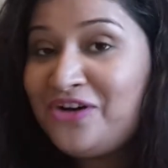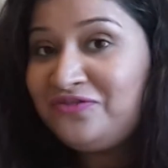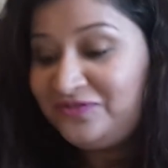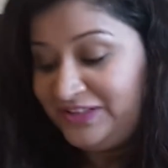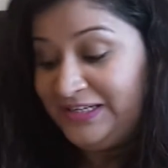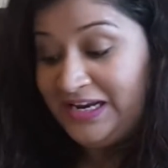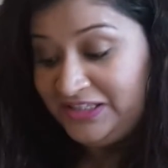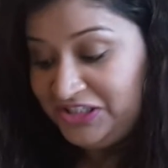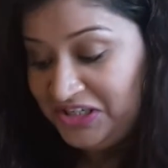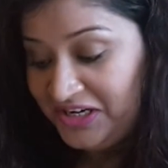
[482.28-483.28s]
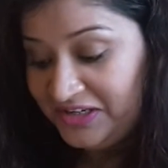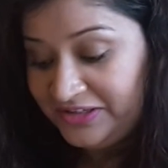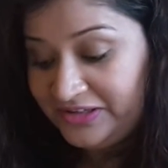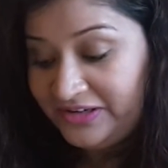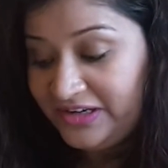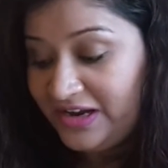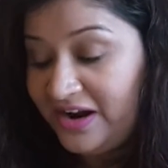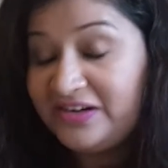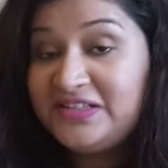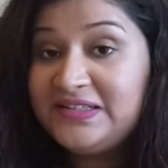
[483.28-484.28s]
of 10 shades, 3
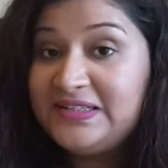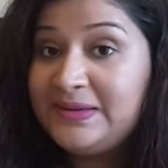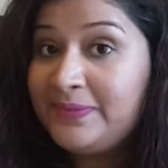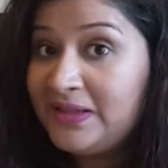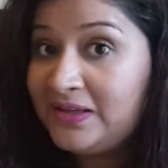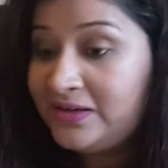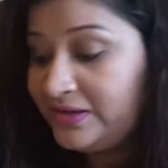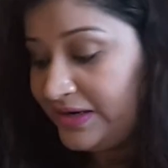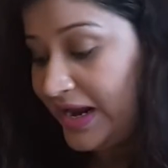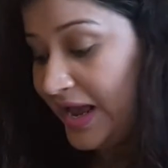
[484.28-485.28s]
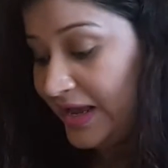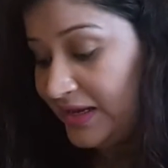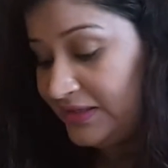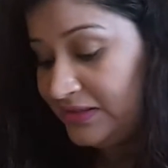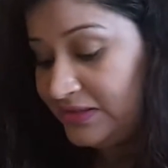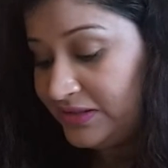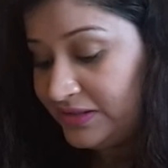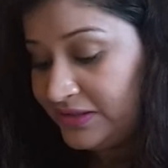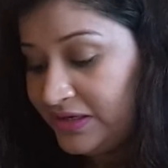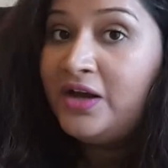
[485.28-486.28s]
are similar, and
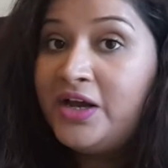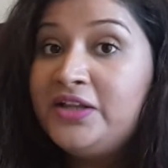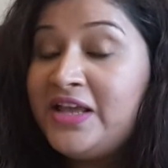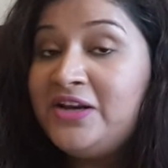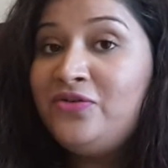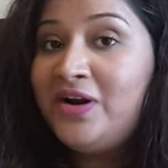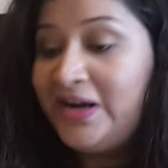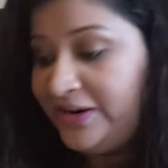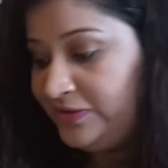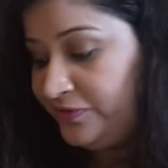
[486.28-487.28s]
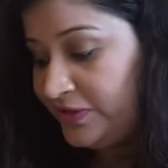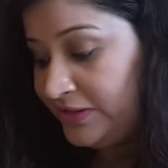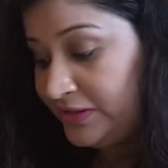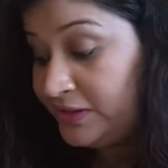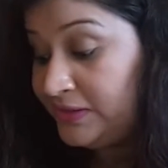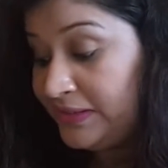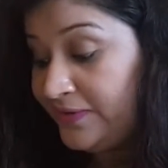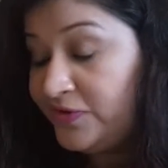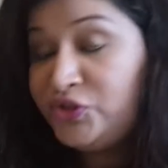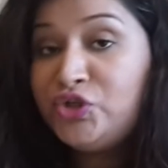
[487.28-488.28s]
then you are left with
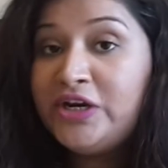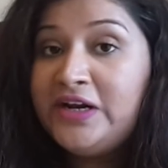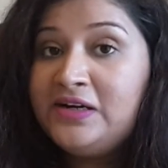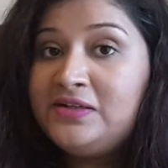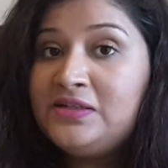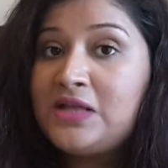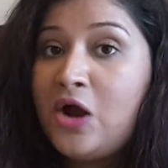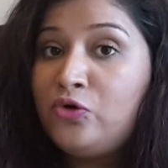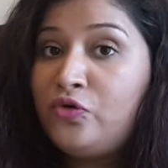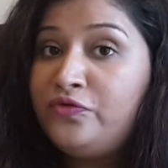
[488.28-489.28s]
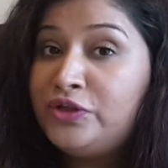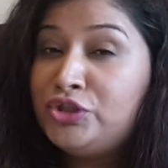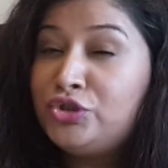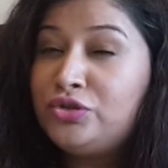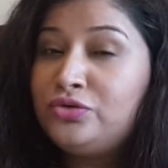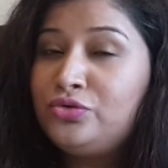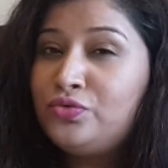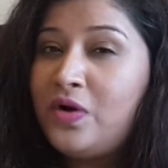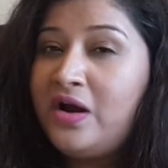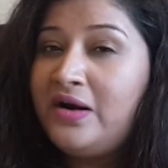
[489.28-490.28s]
7 shades, out of which
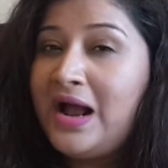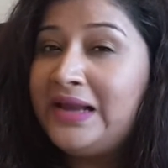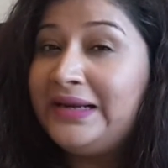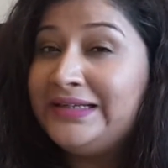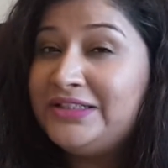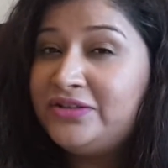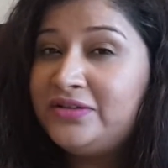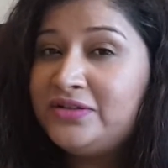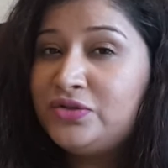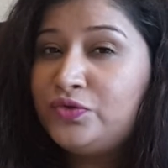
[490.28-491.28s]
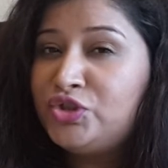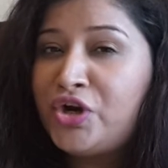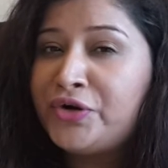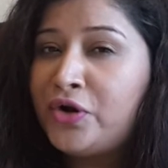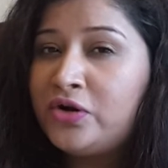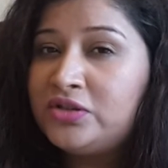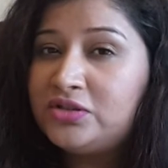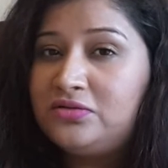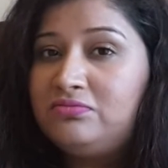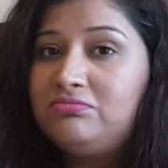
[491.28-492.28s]
2 are highlighters, which are not
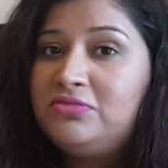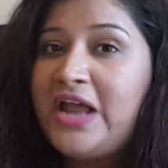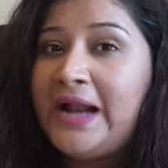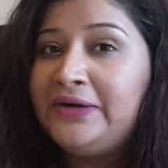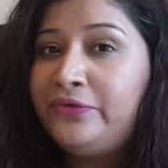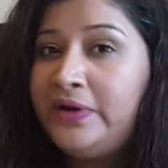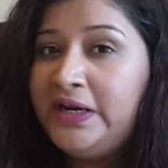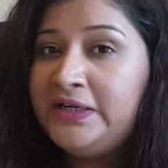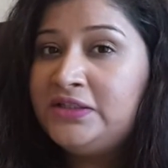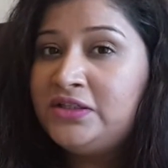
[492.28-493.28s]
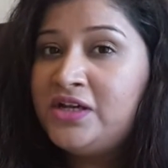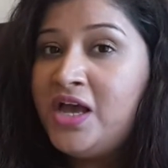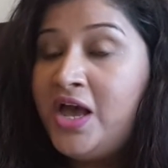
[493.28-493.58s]
that great.